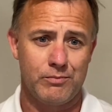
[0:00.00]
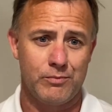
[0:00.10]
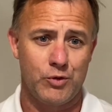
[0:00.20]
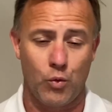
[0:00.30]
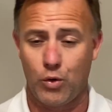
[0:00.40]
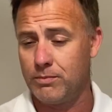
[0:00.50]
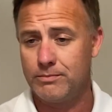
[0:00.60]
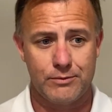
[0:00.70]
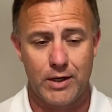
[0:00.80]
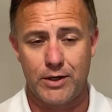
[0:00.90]

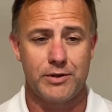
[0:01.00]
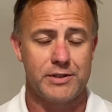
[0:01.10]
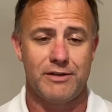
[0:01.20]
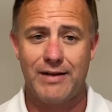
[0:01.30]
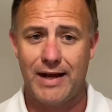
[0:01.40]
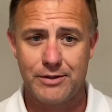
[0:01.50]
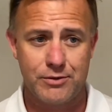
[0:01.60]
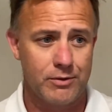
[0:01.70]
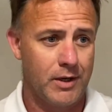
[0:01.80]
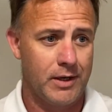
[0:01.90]
your record as an
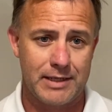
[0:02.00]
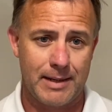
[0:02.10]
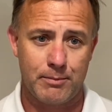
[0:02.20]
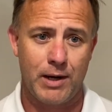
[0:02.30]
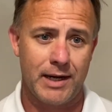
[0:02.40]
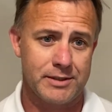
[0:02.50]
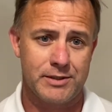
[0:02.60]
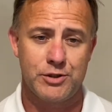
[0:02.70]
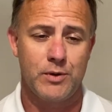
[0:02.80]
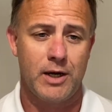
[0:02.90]
advisor, the type of practice
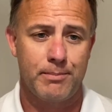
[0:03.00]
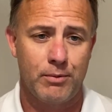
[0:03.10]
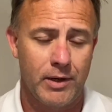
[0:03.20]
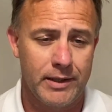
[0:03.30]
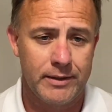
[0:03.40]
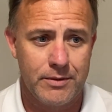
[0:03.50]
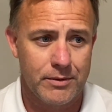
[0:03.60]
that you operate.